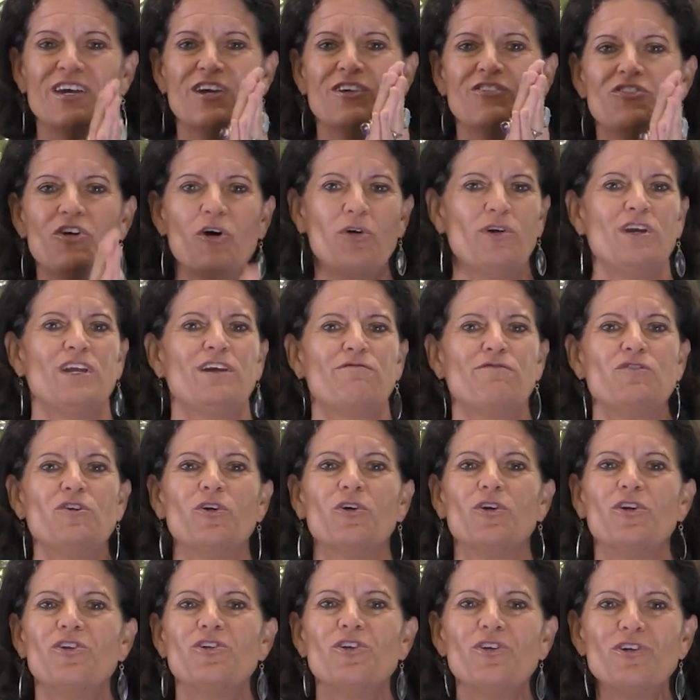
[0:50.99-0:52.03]
So if
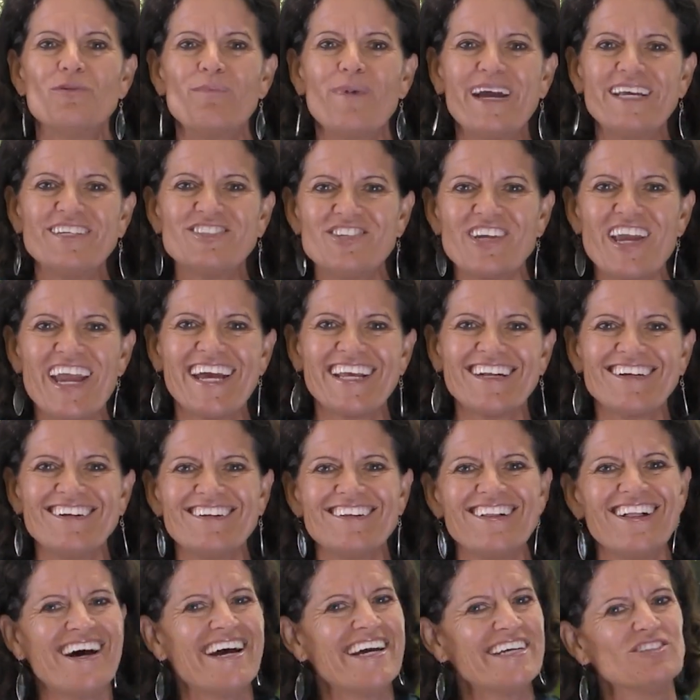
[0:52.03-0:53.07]
you're new to my
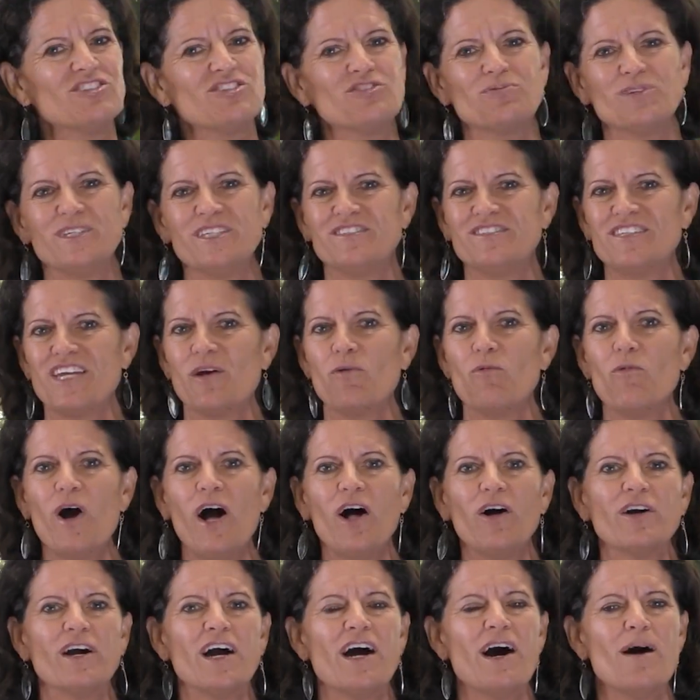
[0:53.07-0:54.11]
channel, I just want to say
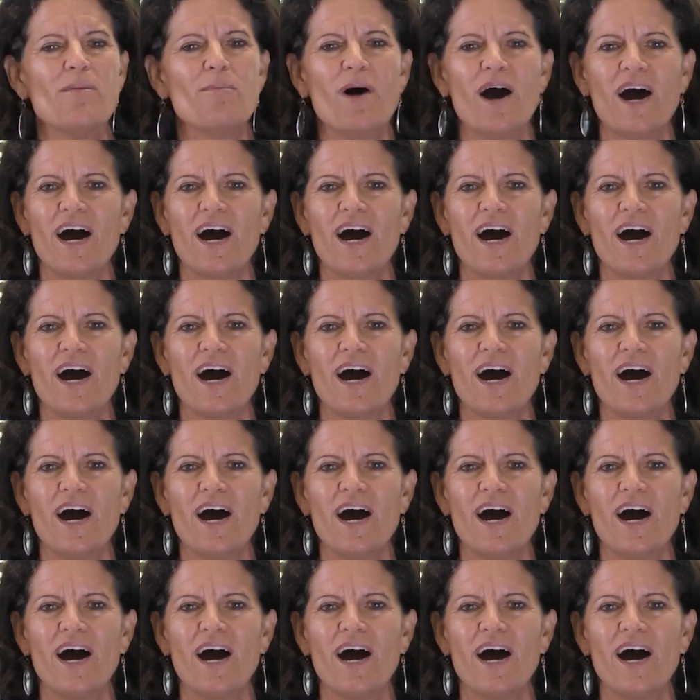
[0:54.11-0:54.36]
welcome.